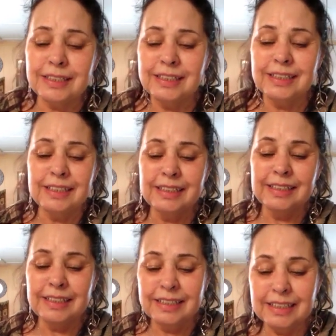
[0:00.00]

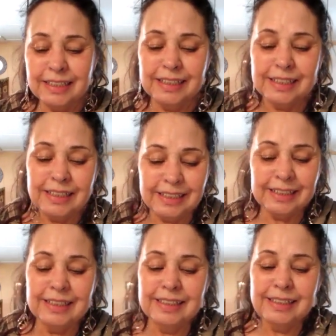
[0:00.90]

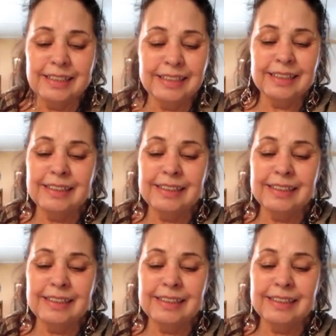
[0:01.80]
Nothing is said.